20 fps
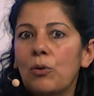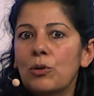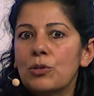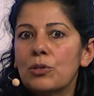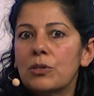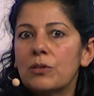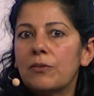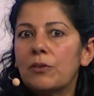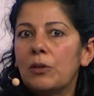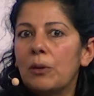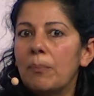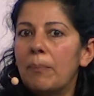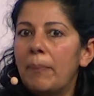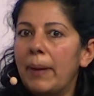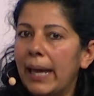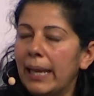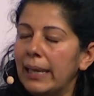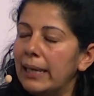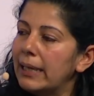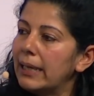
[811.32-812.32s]
sort of
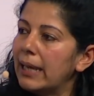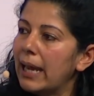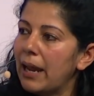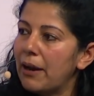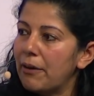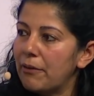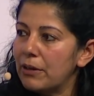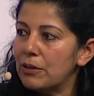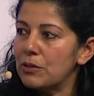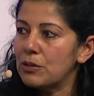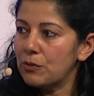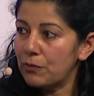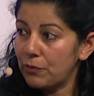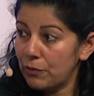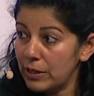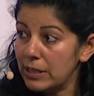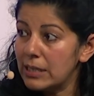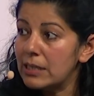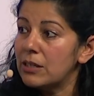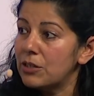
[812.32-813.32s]
compelling areas of
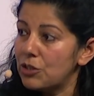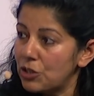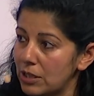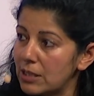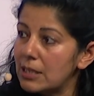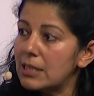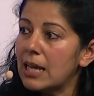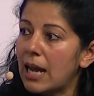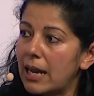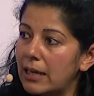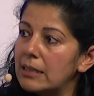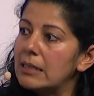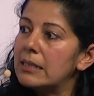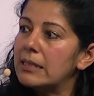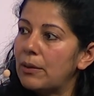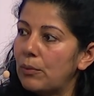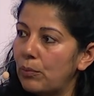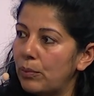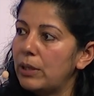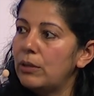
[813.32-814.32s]
research and science
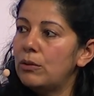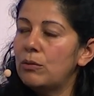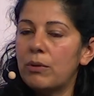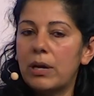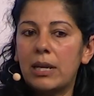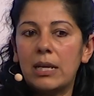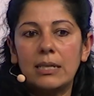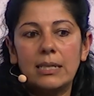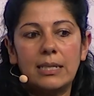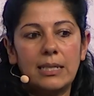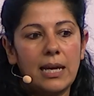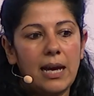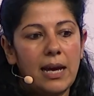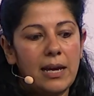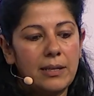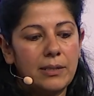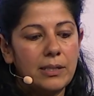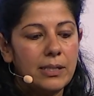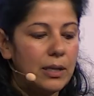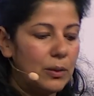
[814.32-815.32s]
that we do at SEI
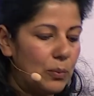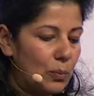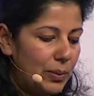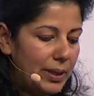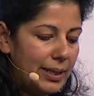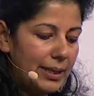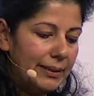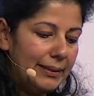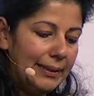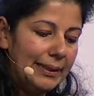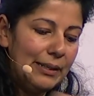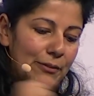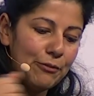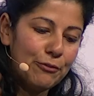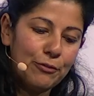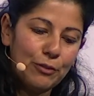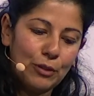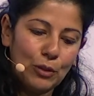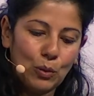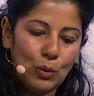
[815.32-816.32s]
is that we
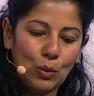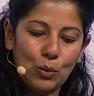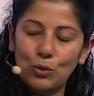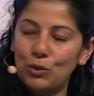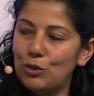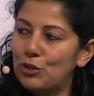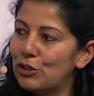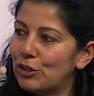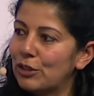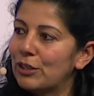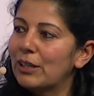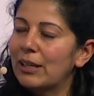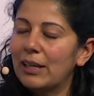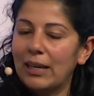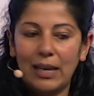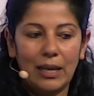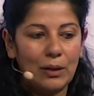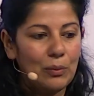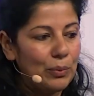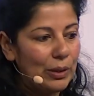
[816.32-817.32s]
lift the hood
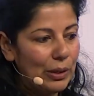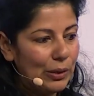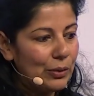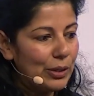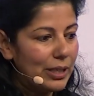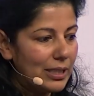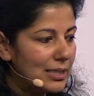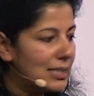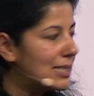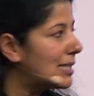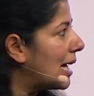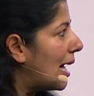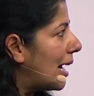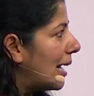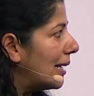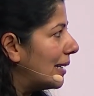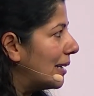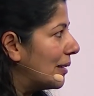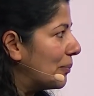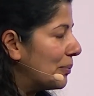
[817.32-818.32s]
and we look
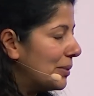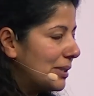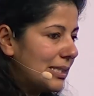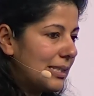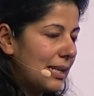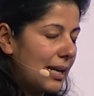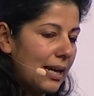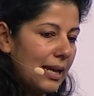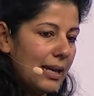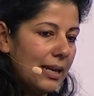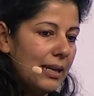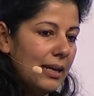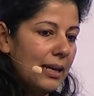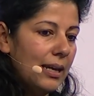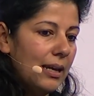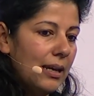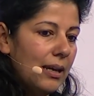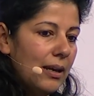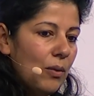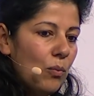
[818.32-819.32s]
inside and we say,
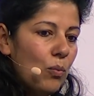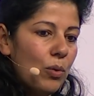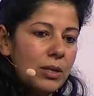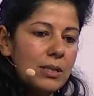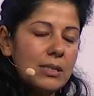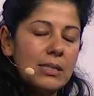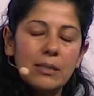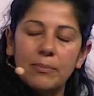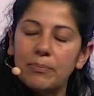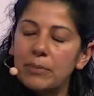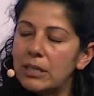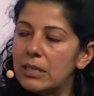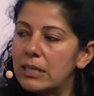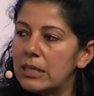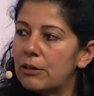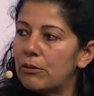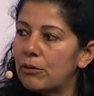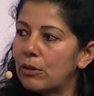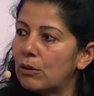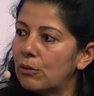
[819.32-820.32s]
what is the
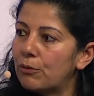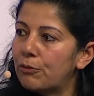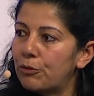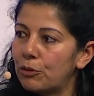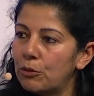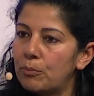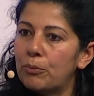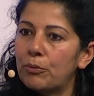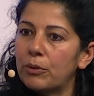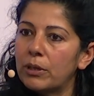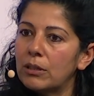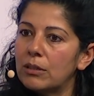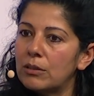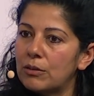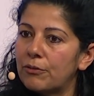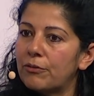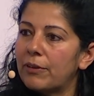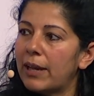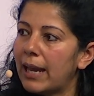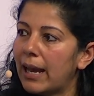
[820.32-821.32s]
material footprint
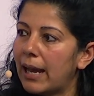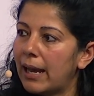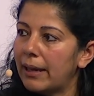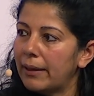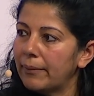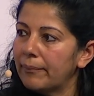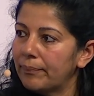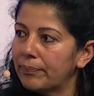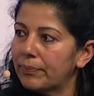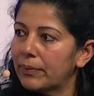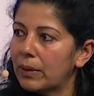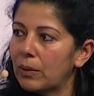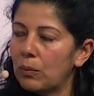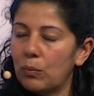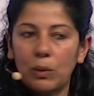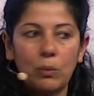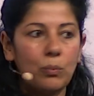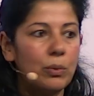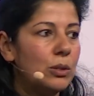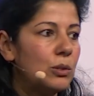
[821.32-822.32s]
of AI?
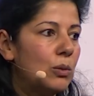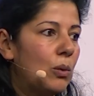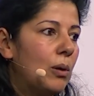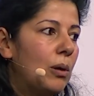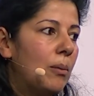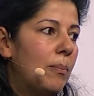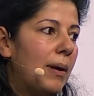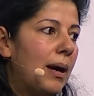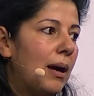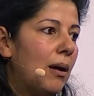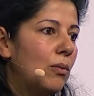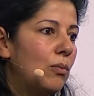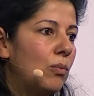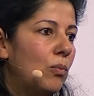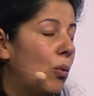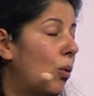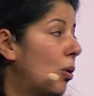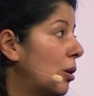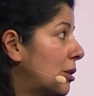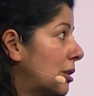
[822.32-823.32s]
When we talk about
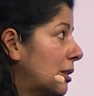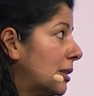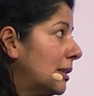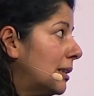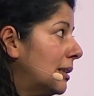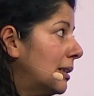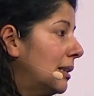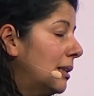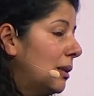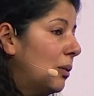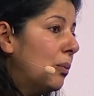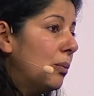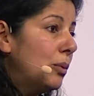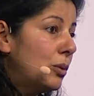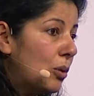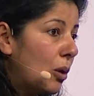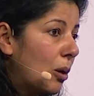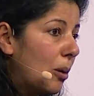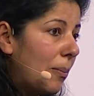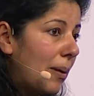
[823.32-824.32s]
water, when we
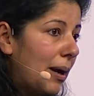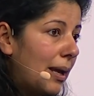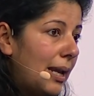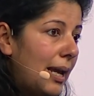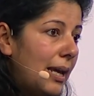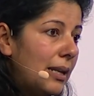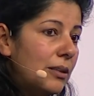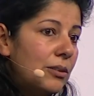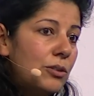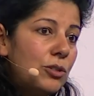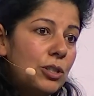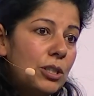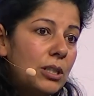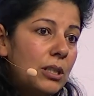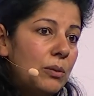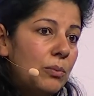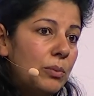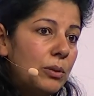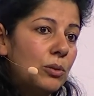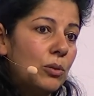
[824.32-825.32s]
talk about energy,
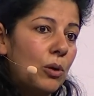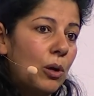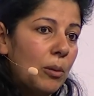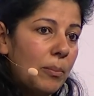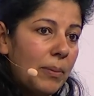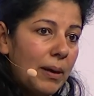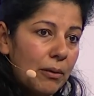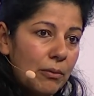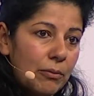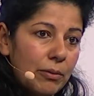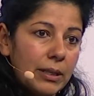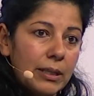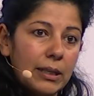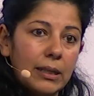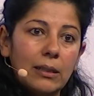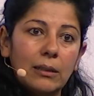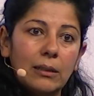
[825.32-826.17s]
we talk about critical